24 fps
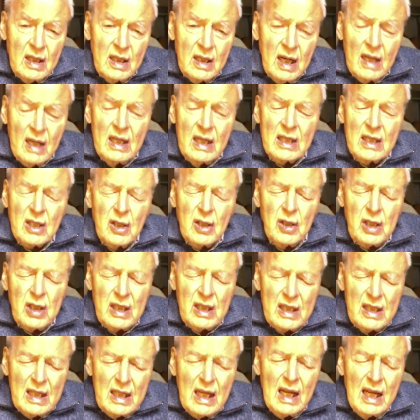And it's a
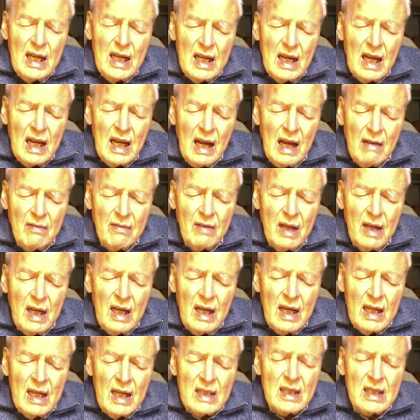healing love.
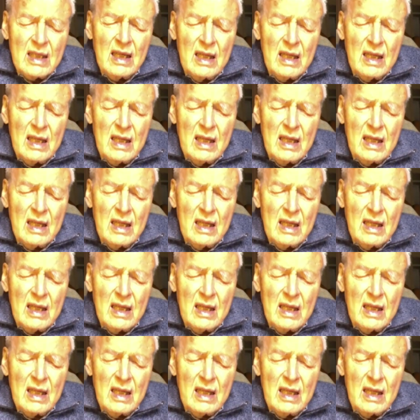It's a